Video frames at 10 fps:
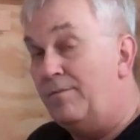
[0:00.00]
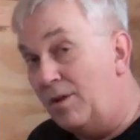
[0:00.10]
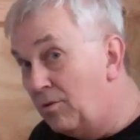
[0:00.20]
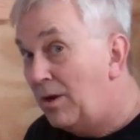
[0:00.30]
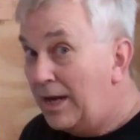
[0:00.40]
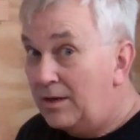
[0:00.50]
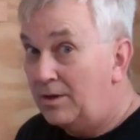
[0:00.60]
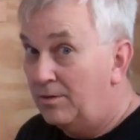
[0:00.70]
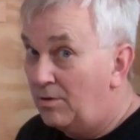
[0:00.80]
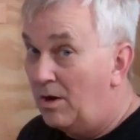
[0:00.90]
don't know how to
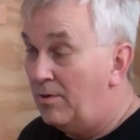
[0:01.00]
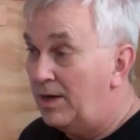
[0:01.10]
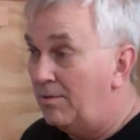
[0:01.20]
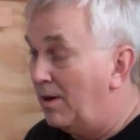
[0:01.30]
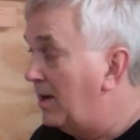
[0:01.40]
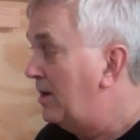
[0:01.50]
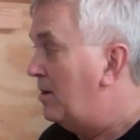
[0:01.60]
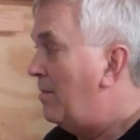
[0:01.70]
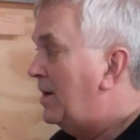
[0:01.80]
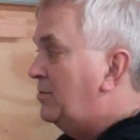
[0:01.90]
draw anyway,
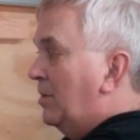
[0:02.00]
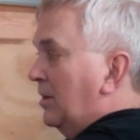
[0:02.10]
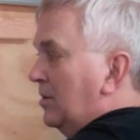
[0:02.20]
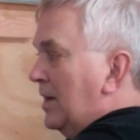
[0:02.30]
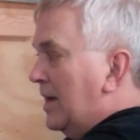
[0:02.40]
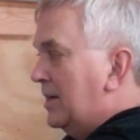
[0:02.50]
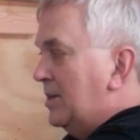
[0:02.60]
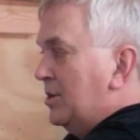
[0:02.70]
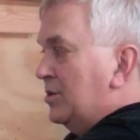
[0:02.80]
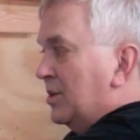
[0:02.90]
you might as well learn how to
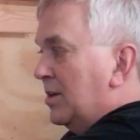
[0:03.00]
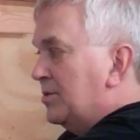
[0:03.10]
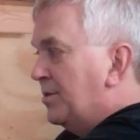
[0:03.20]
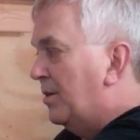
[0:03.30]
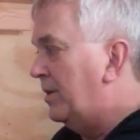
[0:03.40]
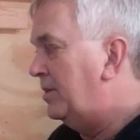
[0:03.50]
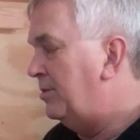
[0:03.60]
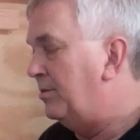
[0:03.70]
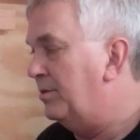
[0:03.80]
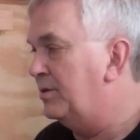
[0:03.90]
use their drawing
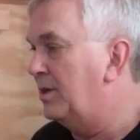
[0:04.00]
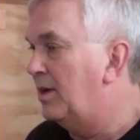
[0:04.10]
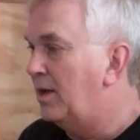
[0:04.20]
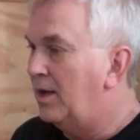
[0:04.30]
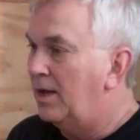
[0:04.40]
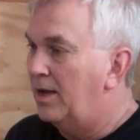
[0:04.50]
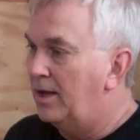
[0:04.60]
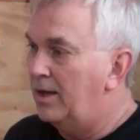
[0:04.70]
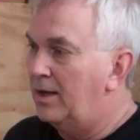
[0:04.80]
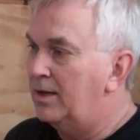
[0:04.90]
tools
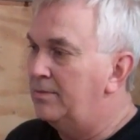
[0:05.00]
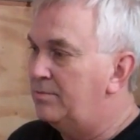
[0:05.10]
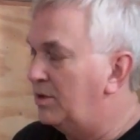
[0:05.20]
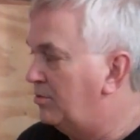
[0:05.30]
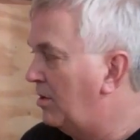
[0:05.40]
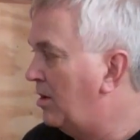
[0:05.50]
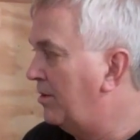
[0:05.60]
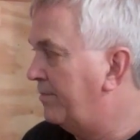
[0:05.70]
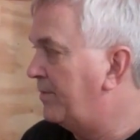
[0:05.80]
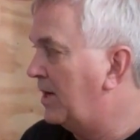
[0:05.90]
uh, to
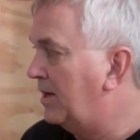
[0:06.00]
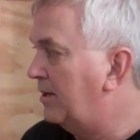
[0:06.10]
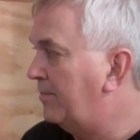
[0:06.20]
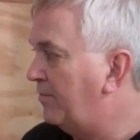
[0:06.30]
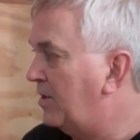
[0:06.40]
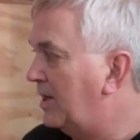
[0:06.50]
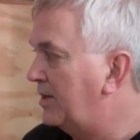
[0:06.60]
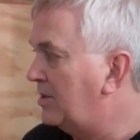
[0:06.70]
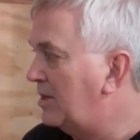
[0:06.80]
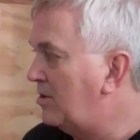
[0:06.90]
draw uh,
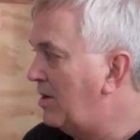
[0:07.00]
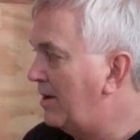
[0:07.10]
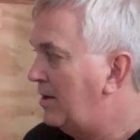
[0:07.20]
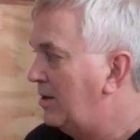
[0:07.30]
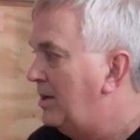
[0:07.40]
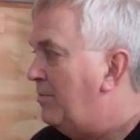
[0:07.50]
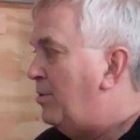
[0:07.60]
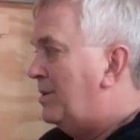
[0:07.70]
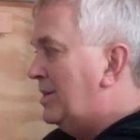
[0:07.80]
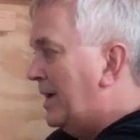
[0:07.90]
things. They do have, you know, you can
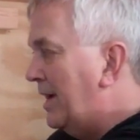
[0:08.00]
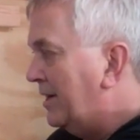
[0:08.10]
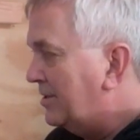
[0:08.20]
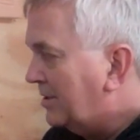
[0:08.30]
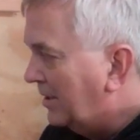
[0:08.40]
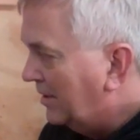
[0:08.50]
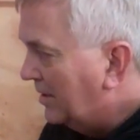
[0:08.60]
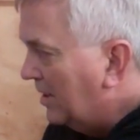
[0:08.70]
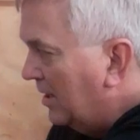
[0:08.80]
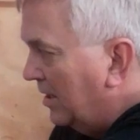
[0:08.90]
put text and
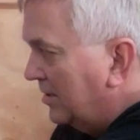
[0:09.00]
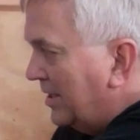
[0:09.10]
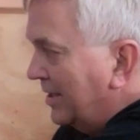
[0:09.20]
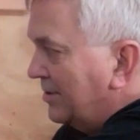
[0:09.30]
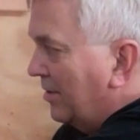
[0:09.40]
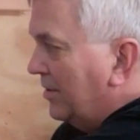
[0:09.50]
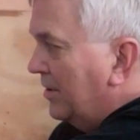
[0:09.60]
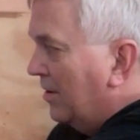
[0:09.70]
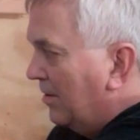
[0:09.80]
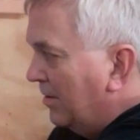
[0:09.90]
text on an
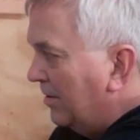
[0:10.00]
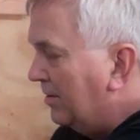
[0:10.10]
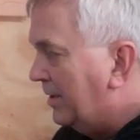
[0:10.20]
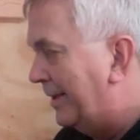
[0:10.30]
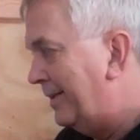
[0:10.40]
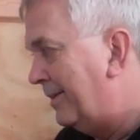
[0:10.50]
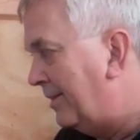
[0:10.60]
arc and,